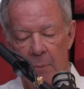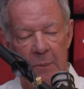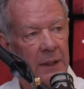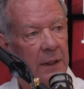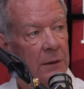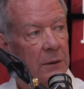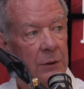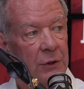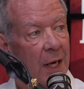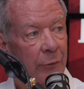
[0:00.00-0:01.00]
But
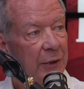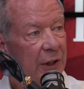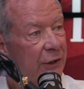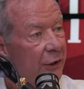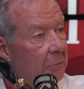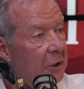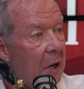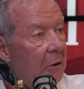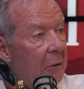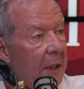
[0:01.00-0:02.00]
John three sixteen was
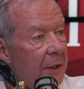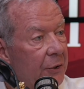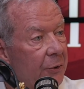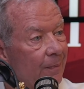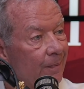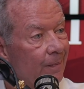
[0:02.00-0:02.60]
in our creeds.